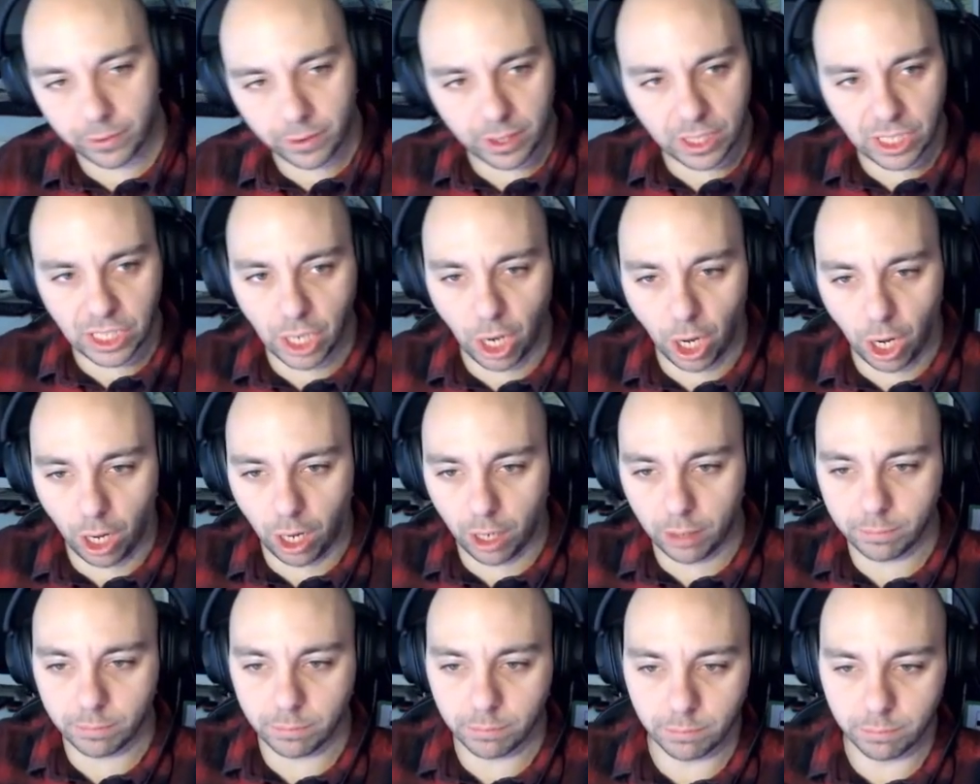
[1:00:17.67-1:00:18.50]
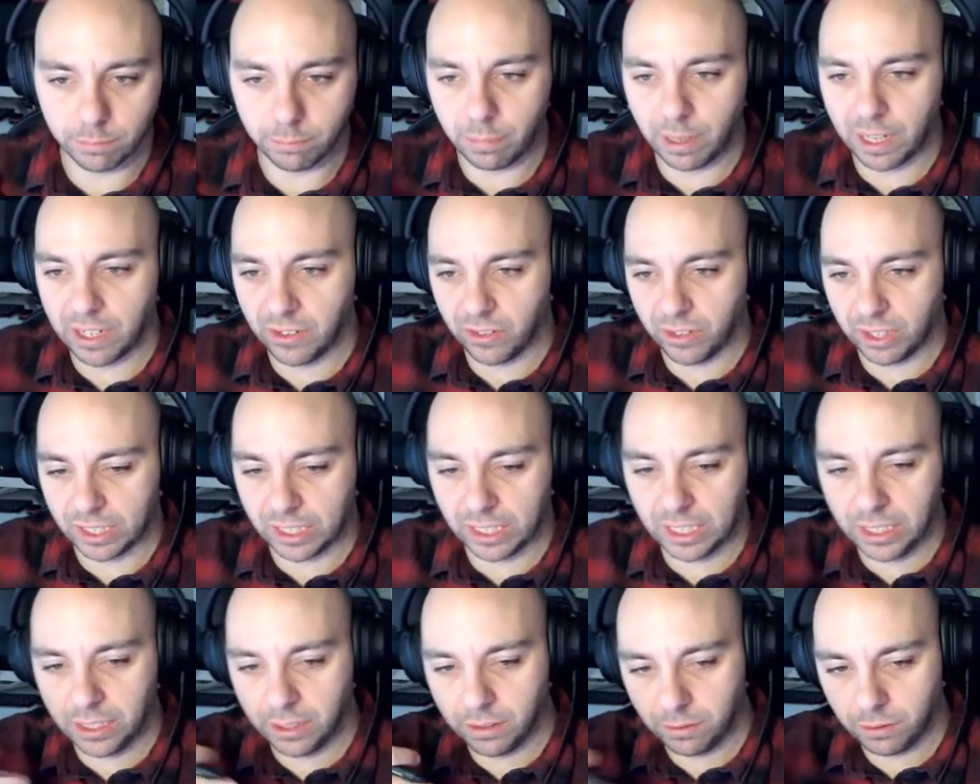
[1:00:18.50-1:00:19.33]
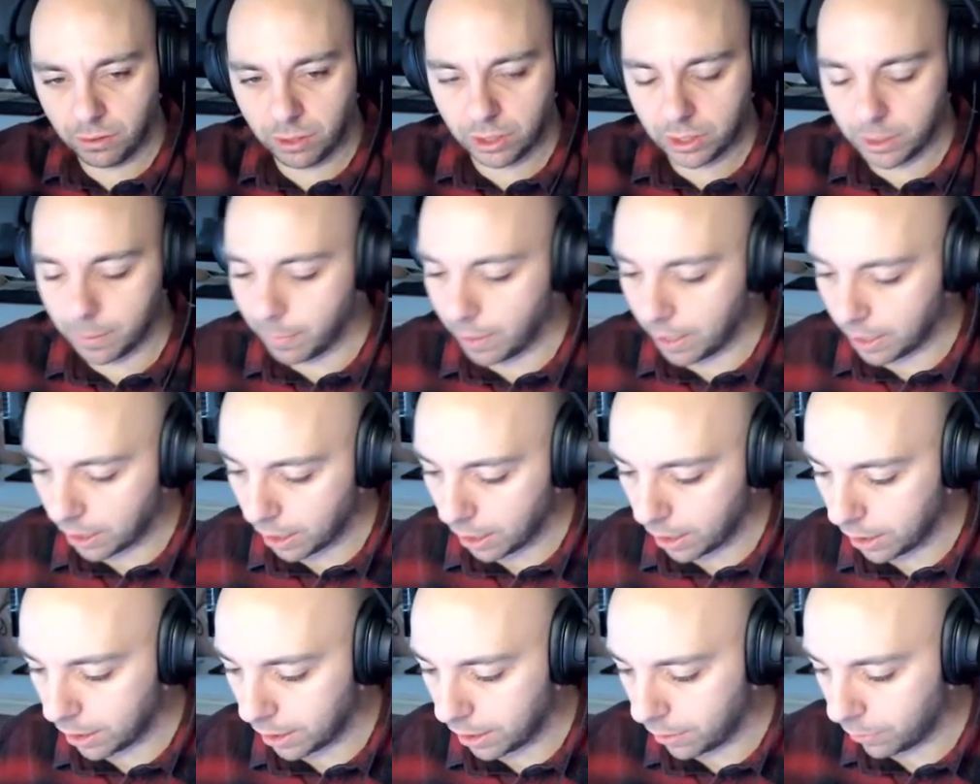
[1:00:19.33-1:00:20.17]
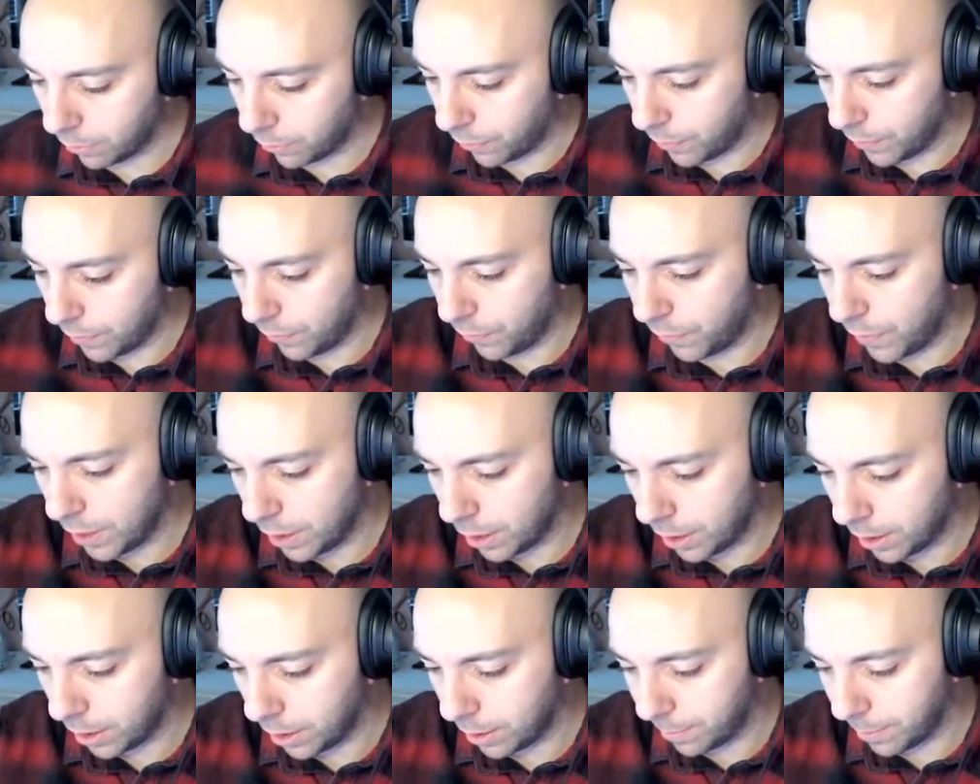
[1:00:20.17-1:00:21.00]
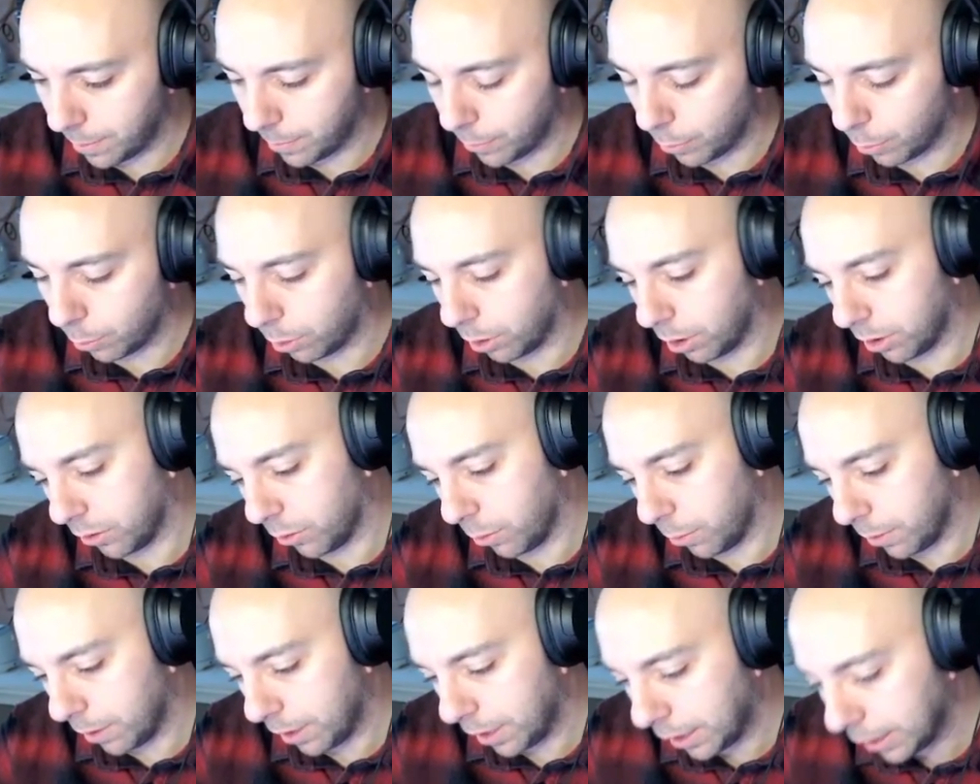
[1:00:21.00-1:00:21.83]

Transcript: the arm, basically, just to make it a little, feel a little bit more cartoony.